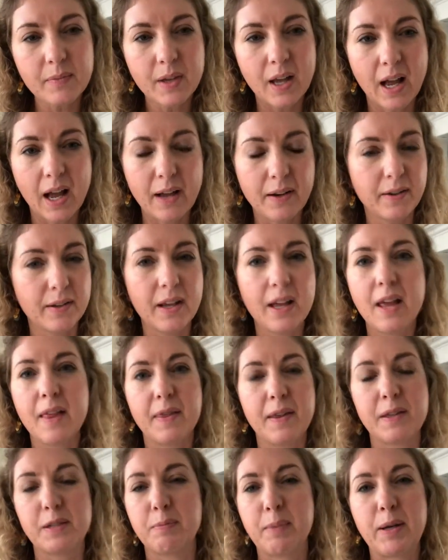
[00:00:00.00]
And
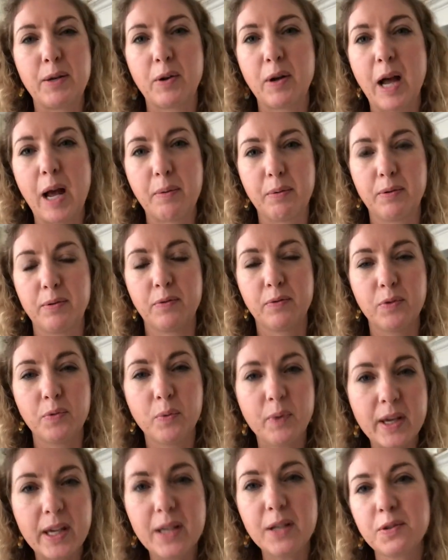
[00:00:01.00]
this may not happen for
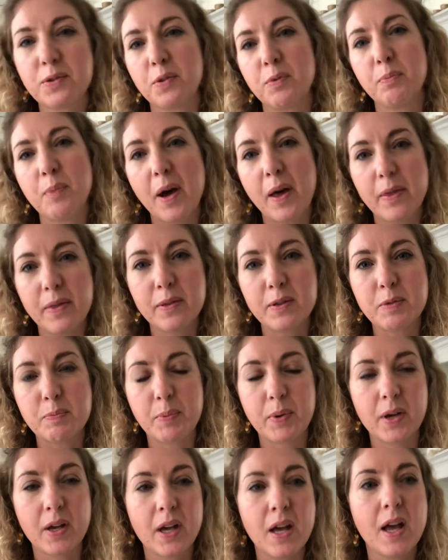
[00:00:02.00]
weeks or months,
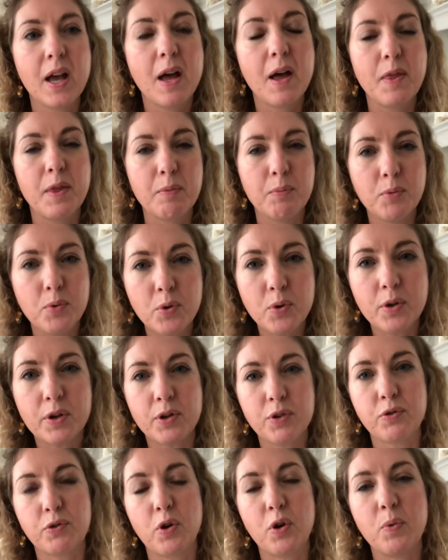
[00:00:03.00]
but the more
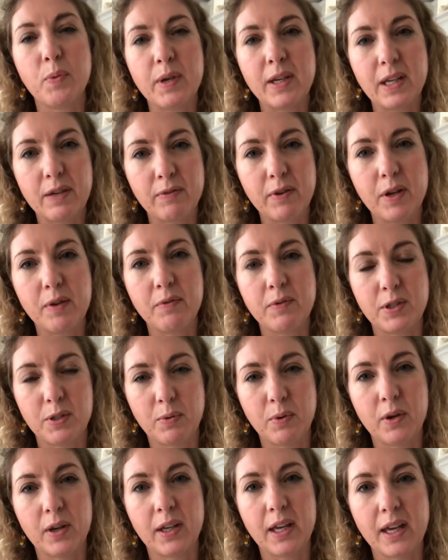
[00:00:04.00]
control we give over
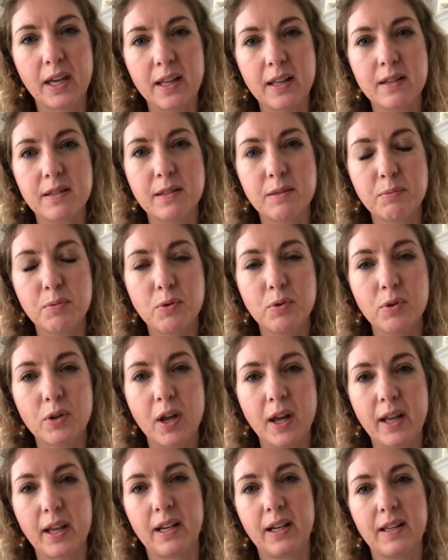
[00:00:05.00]
to our kids, the more
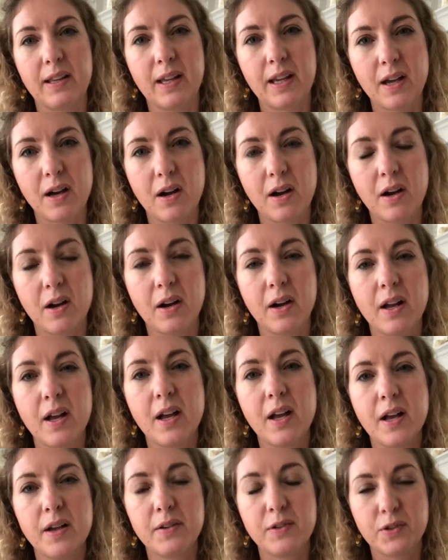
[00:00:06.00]
likely they are
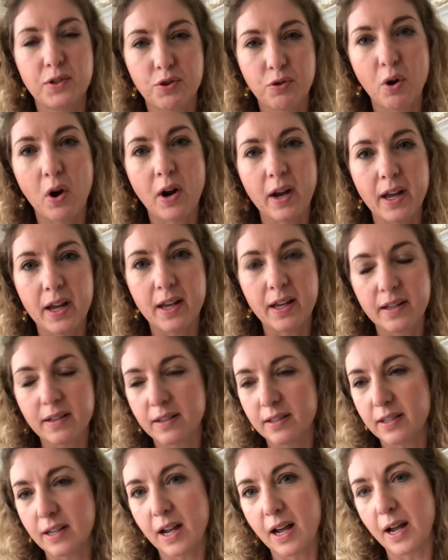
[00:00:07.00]
to try
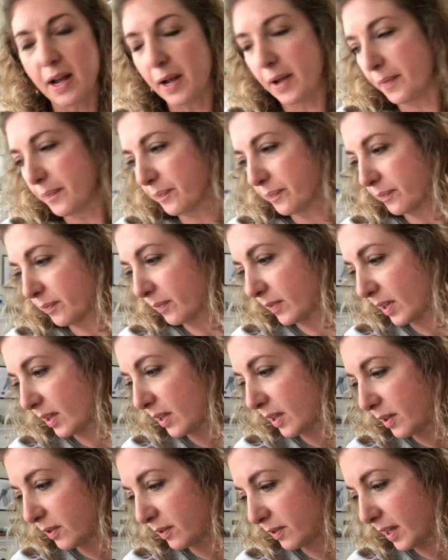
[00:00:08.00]
it.
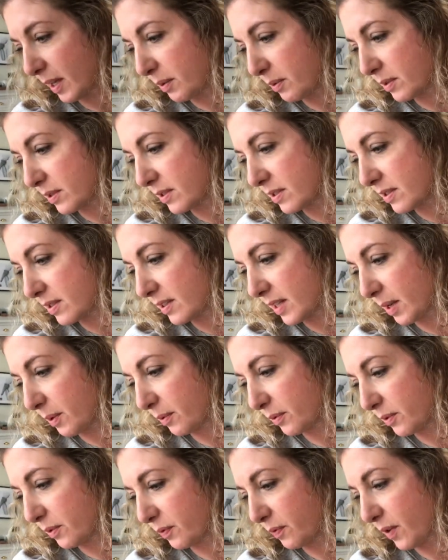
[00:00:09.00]
So that was
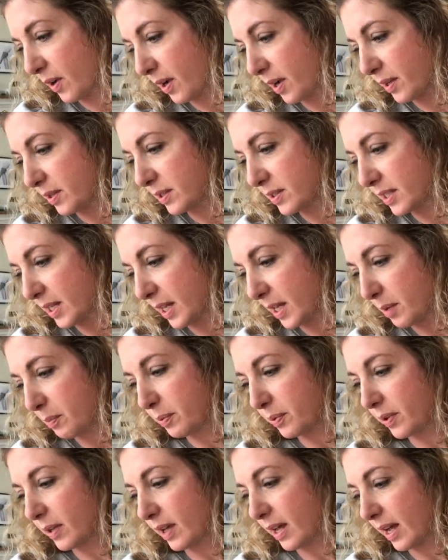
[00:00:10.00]
the first tip,
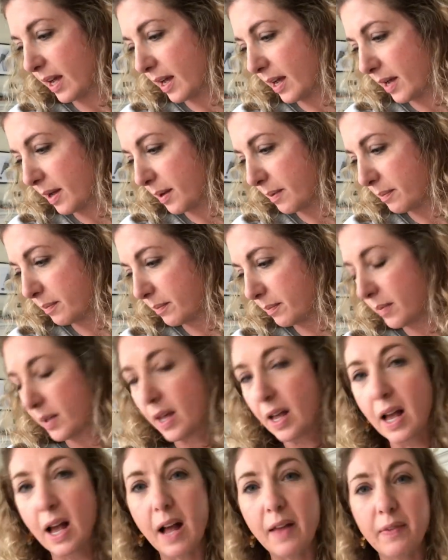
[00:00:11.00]
and
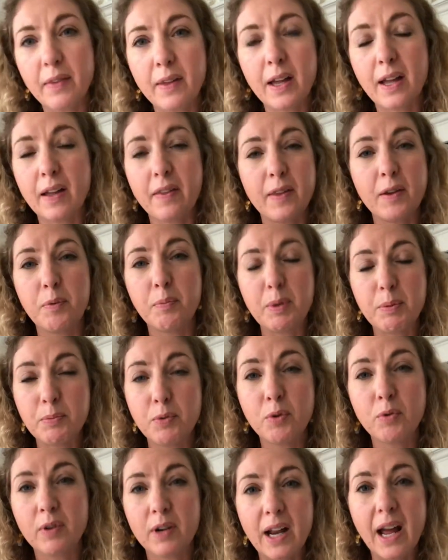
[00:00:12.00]
they'll be
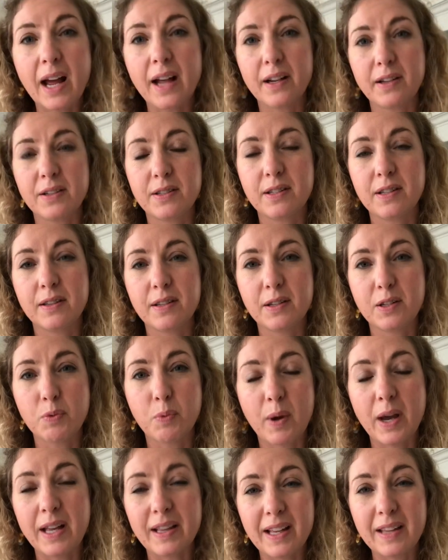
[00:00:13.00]
more relaxed this
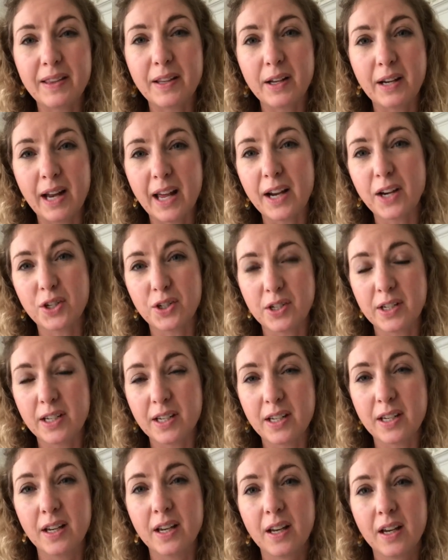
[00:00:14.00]
way, and then they'll
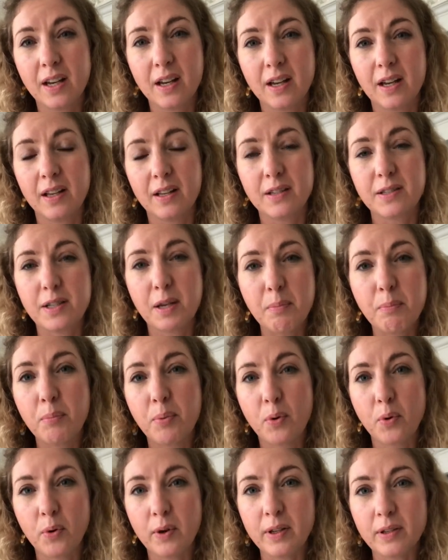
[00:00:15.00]
actually at some
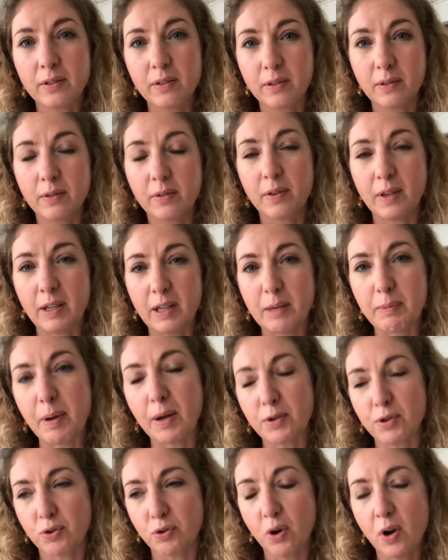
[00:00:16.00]
point think
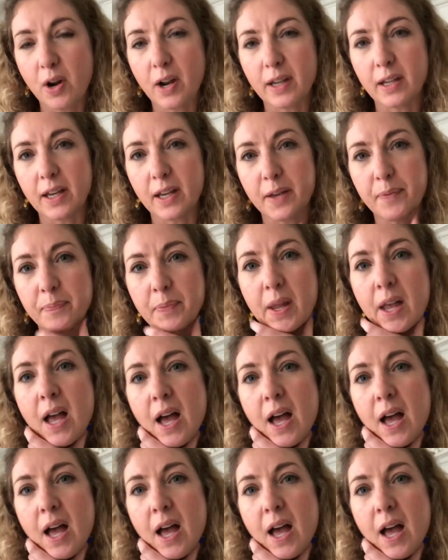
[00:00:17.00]
about trying it.